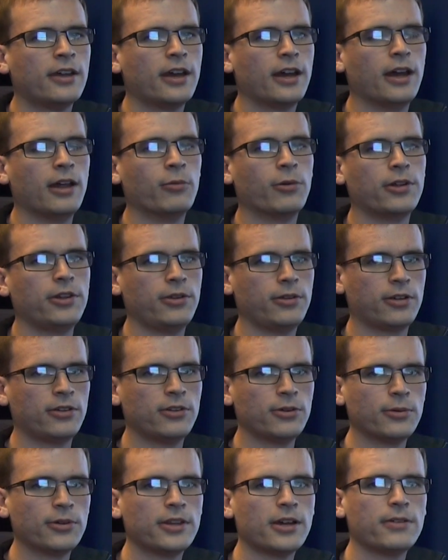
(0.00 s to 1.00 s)
And what you can
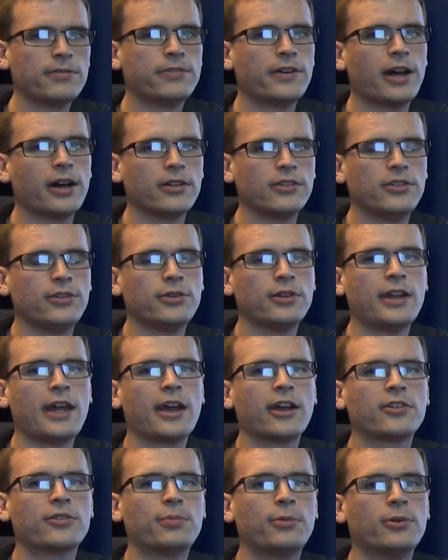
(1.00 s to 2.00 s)
do with that file is you can
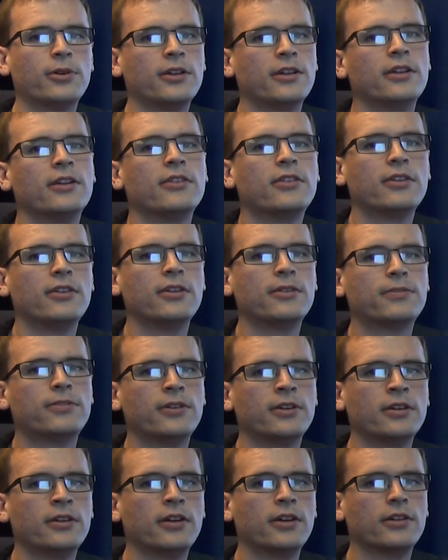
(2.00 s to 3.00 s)
export it into
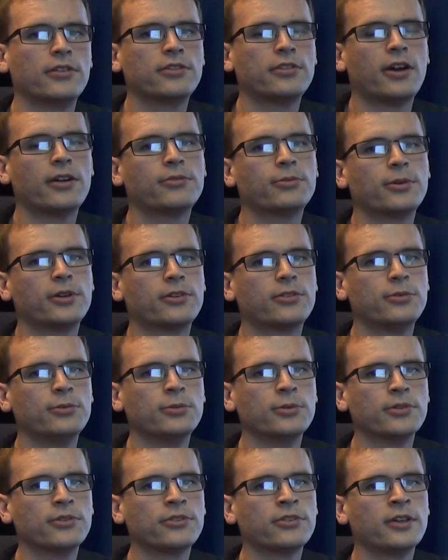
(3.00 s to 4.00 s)
different software
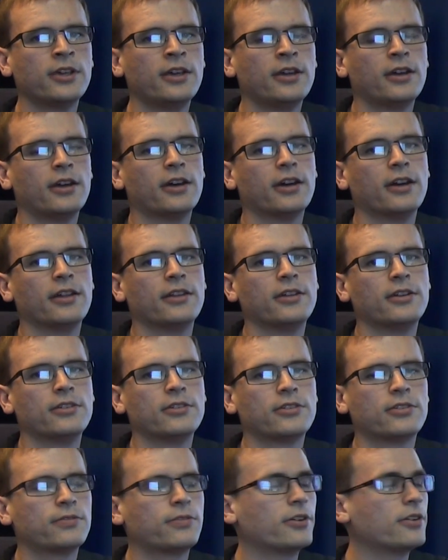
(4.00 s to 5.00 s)
tools.
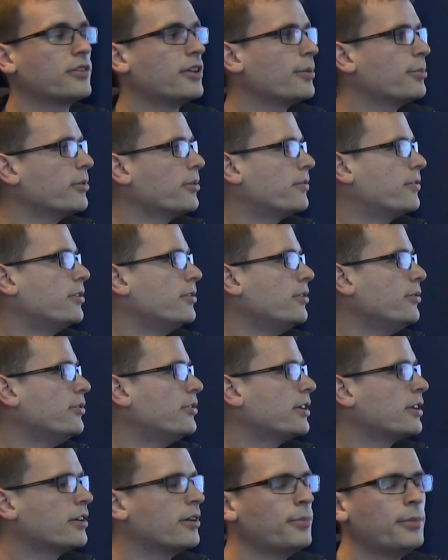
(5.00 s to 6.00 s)
There's, for example, if you're
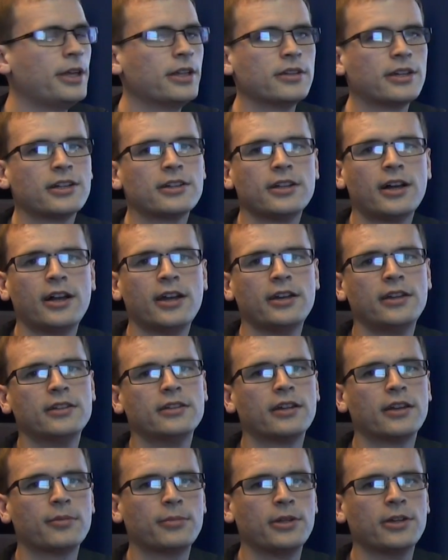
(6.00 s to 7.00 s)
using a mailing client
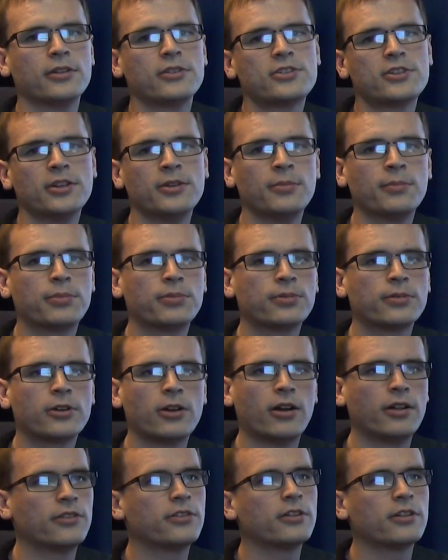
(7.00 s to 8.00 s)
like MailChimp,
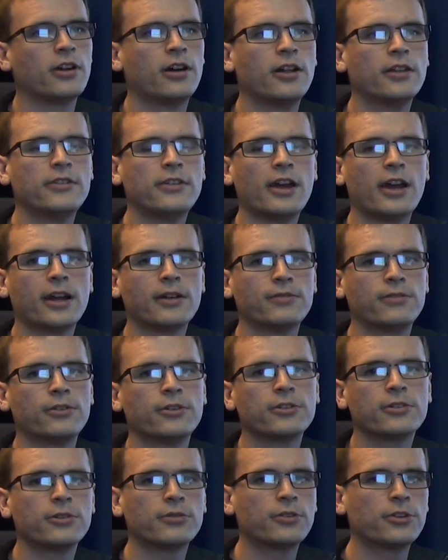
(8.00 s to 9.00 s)
Constant Contact,
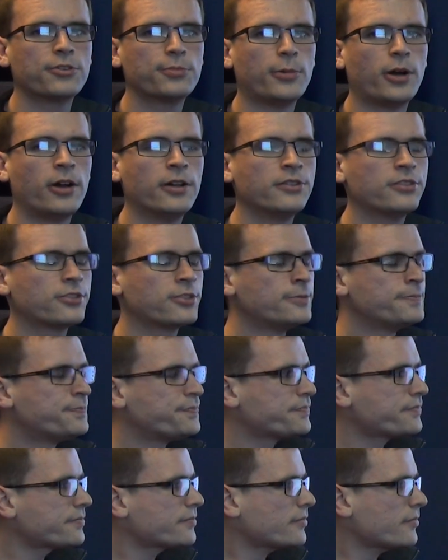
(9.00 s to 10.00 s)
Vertical Response,
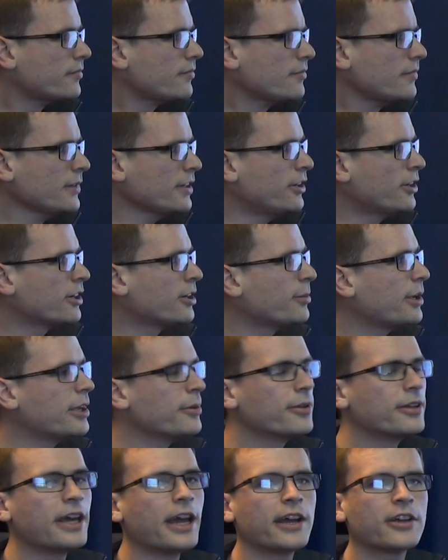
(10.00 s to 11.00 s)
you're going to be
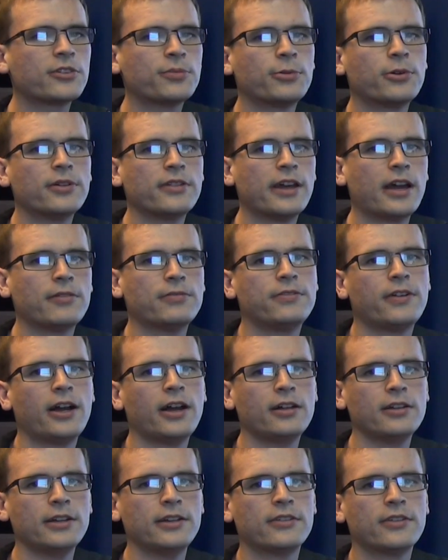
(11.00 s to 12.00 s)
able to export that
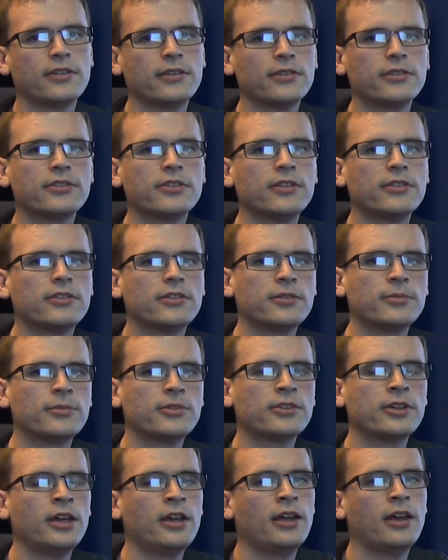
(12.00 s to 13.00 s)
file into those
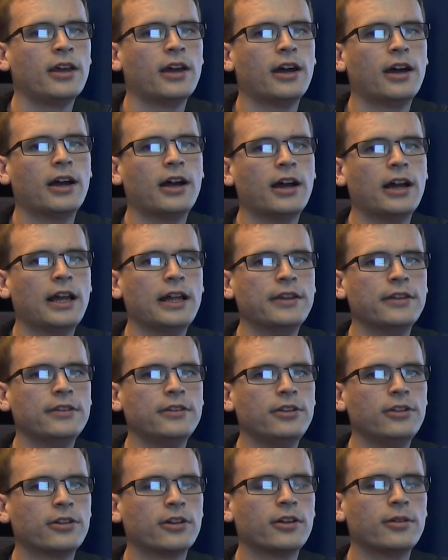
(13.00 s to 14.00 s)
systems,
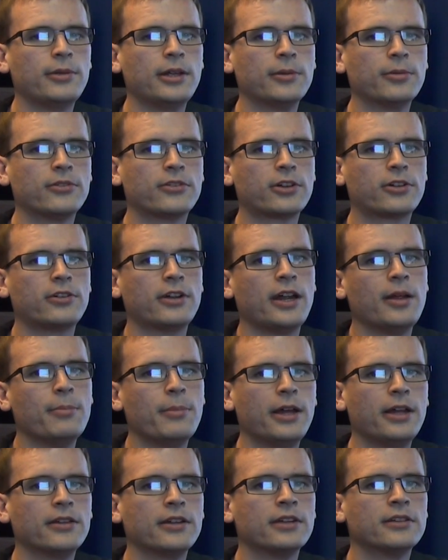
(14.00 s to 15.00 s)
and you're going to be able to create
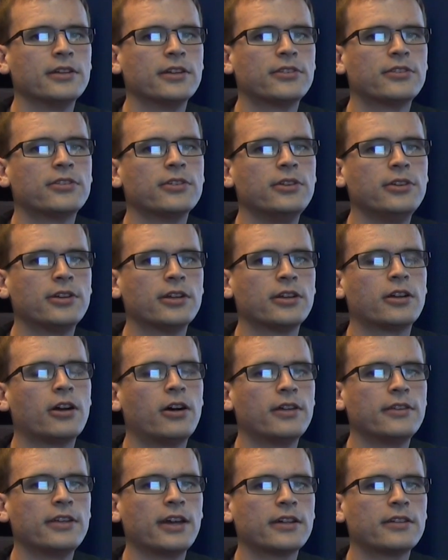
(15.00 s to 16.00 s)
mailing lists so you
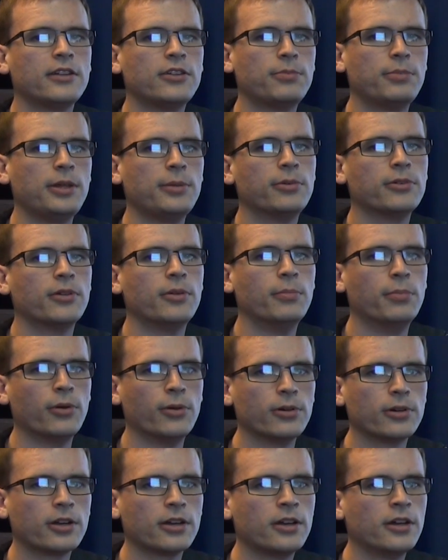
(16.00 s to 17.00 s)
contact these people in
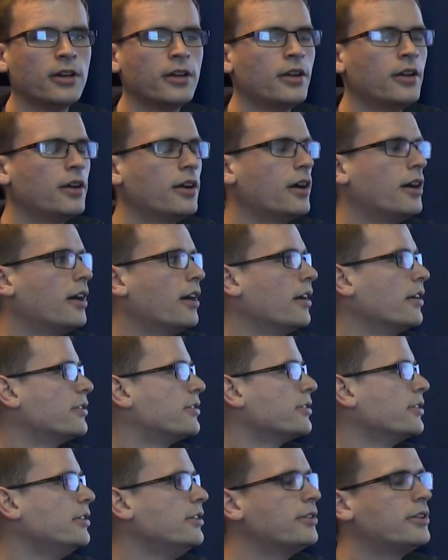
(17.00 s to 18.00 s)
bulk.
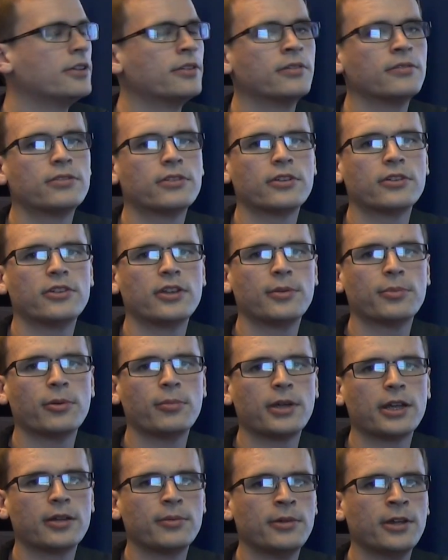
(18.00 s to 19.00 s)
So you can, for example,
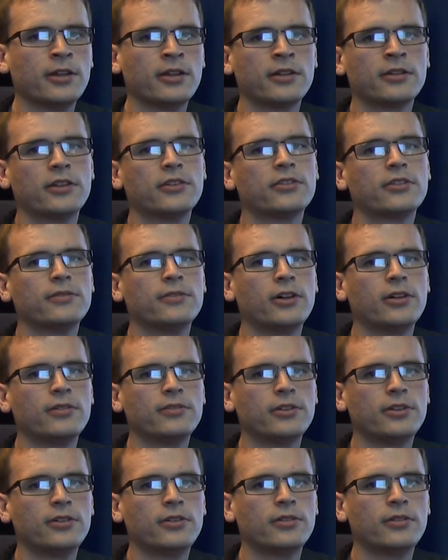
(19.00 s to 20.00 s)
make a mailing list of all
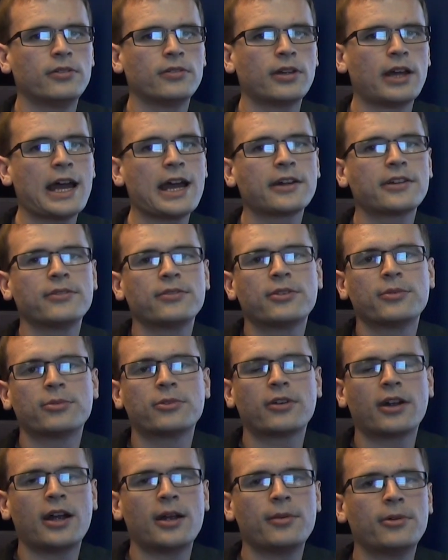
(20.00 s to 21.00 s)
of your active
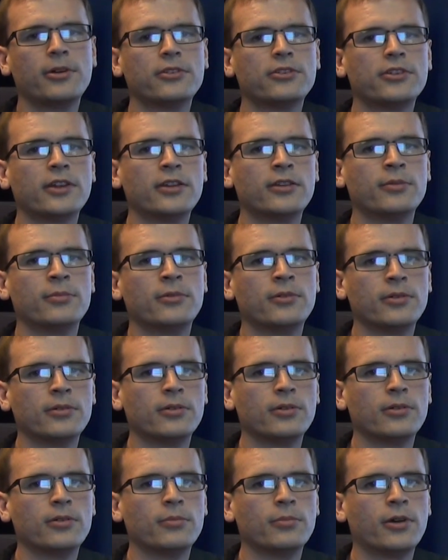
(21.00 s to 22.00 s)
subscribers, send them
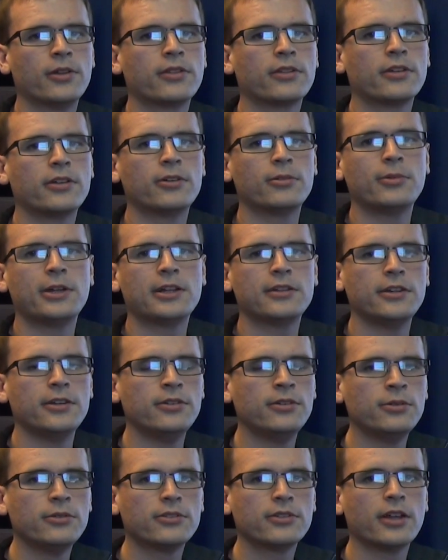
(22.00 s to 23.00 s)
a monthly or weekly
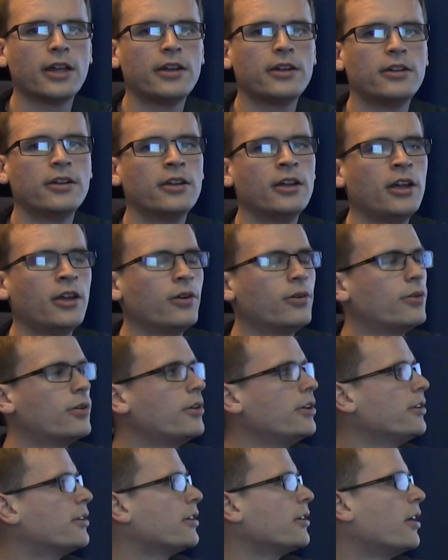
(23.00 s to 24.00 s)
newsletter, or
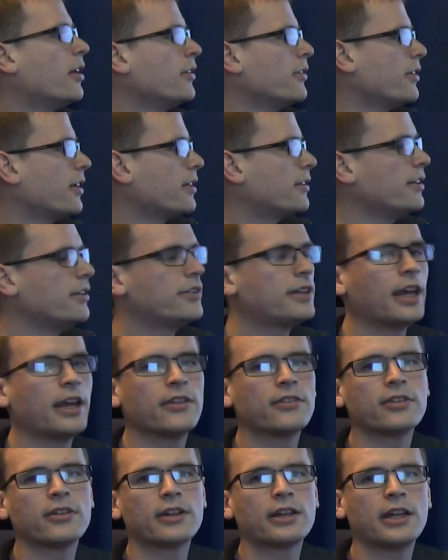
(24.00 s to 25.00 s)
you can contact these
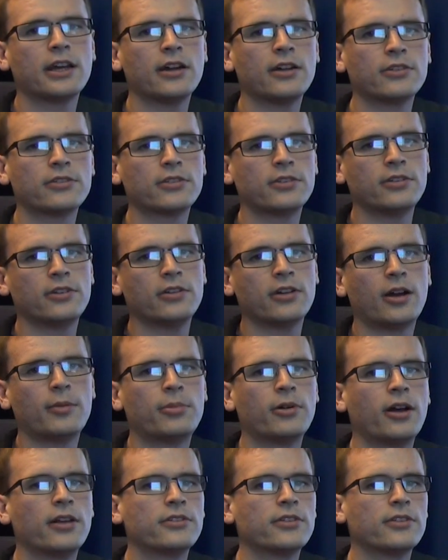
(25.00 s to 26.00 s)
canceled accounts or your not
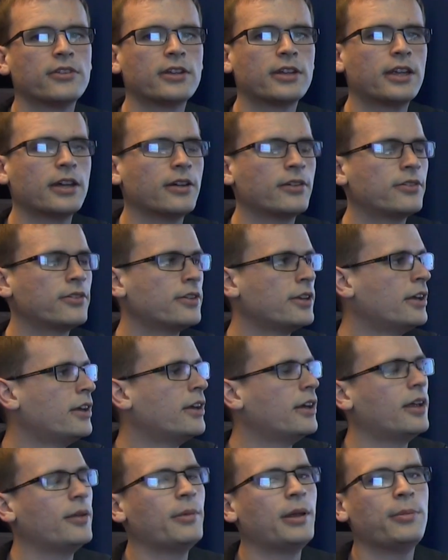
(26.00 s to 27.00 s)
processed accounts
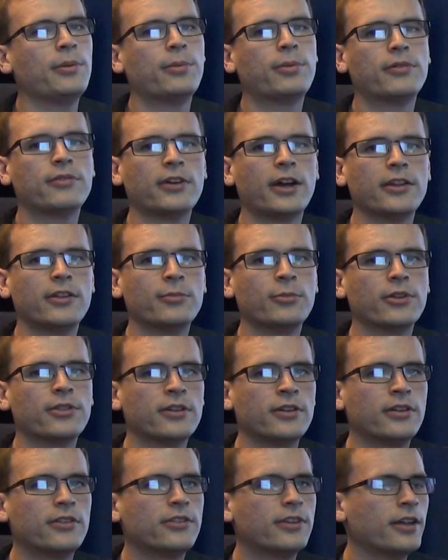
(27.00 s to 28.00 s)
and maybe provide them with
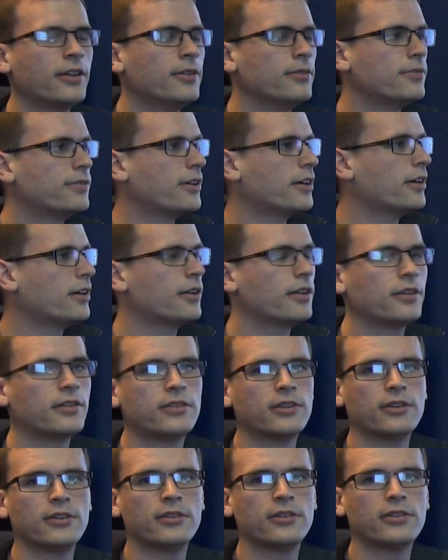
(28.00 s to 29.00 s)
an incentive
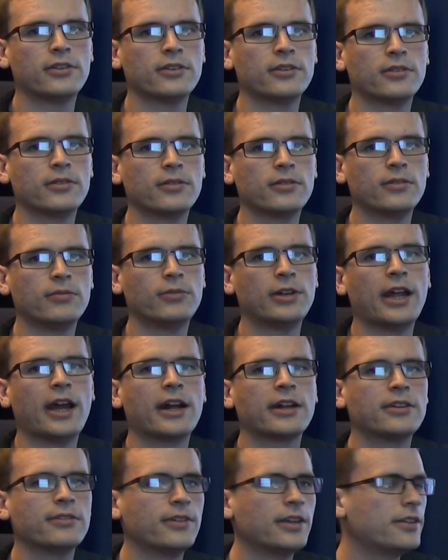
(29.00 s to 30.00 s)
to
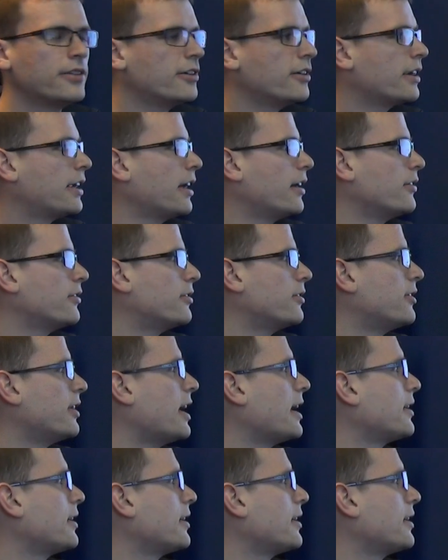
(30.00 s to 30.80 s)
reactivate their accounts or to